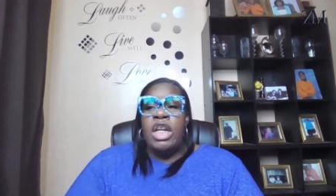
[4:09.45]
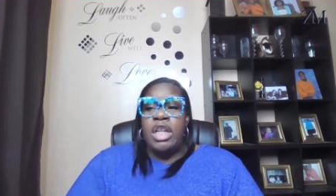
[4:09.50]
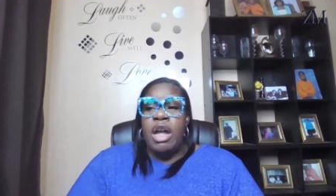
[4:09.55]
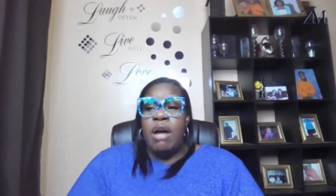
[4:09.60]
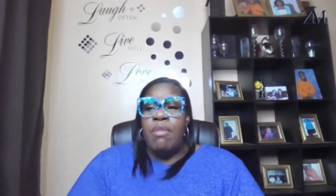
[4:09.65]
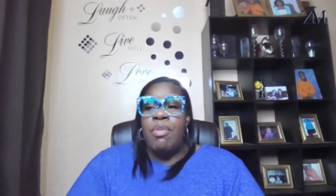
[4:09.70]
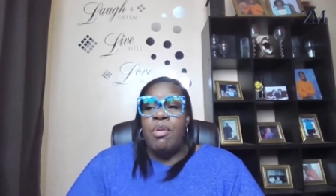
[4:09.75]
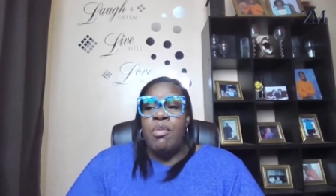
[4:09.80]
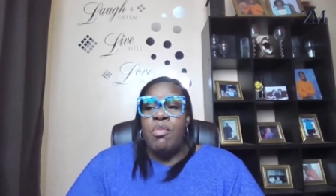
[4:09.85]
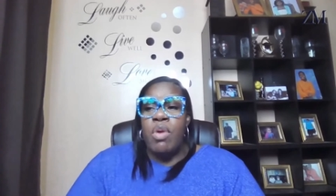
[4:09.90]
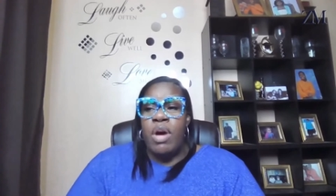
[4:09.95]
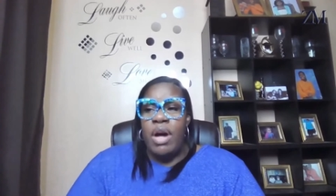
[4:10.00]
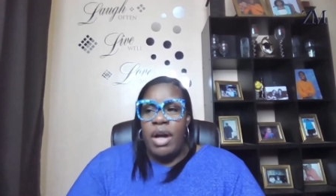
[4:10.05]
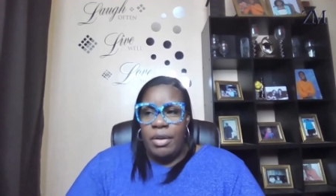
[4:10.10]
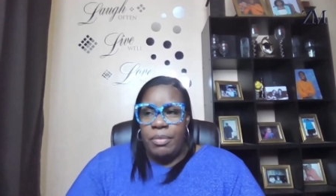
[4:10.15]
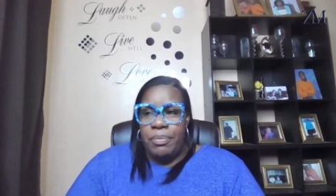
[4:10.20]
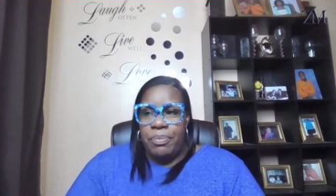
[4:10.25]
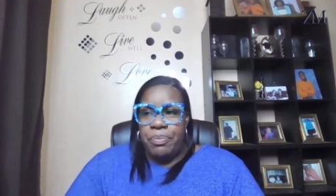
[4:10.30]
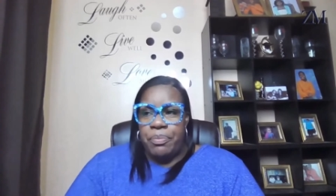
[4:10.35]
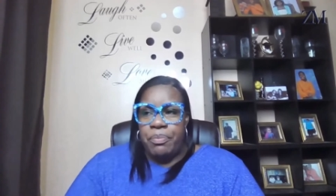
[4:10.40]
Number
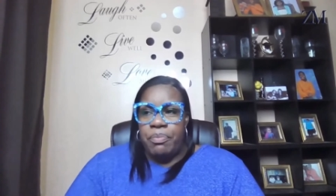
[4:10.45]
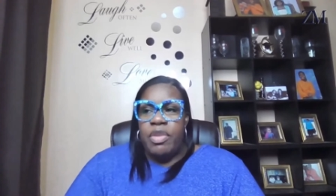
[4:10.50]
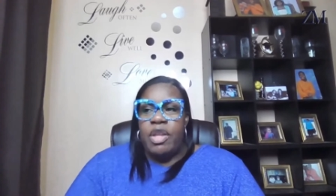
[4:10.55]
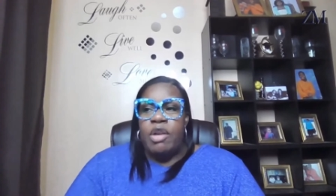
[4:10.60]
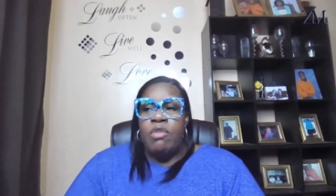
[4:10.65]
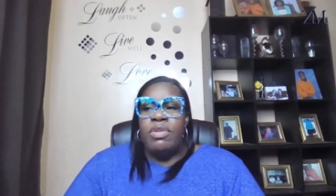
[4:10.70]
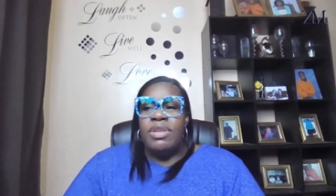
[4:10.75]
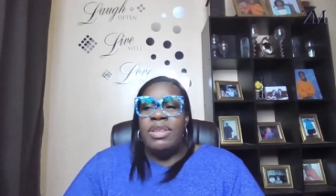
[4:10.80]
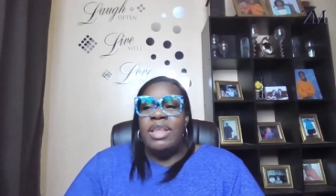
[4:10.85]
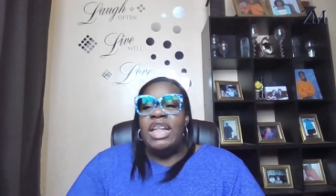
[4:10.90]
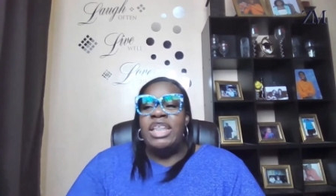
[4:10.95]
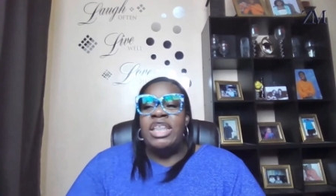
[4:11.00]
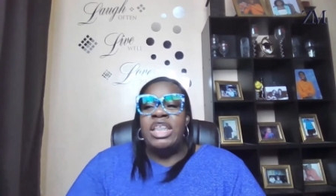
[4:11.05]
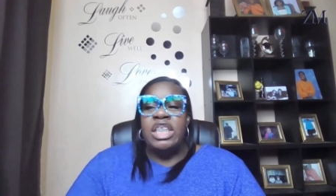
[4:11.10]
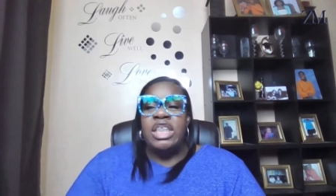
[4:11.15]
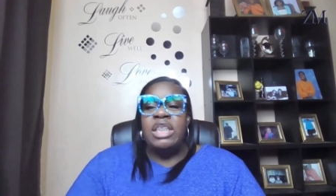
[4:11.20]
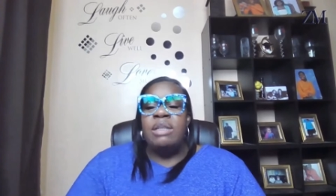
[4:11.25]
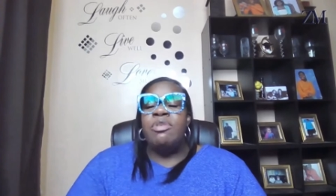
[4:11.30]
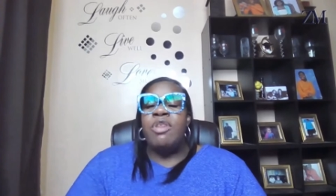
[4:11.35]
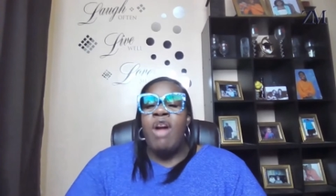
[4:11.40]
one,
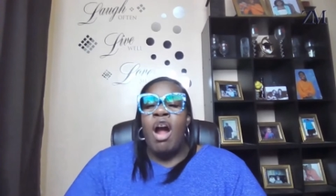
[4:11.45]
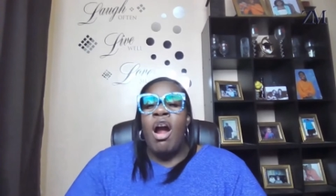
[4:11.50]
relationships